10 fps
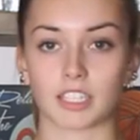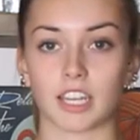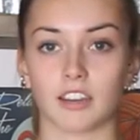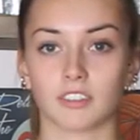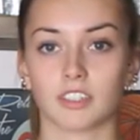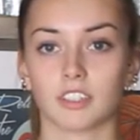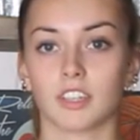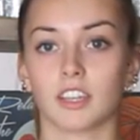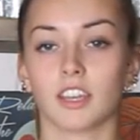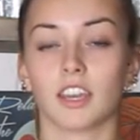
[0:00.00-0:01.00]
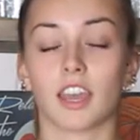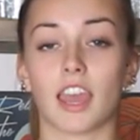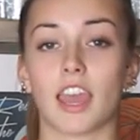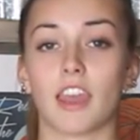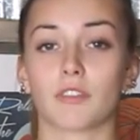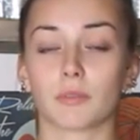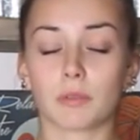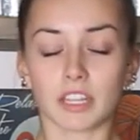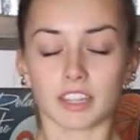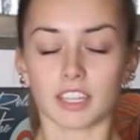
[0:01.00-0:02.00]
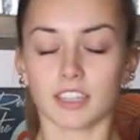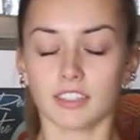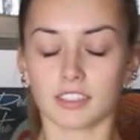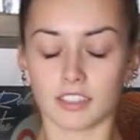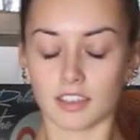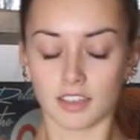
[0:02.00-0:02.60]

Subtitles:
down. And repeat this,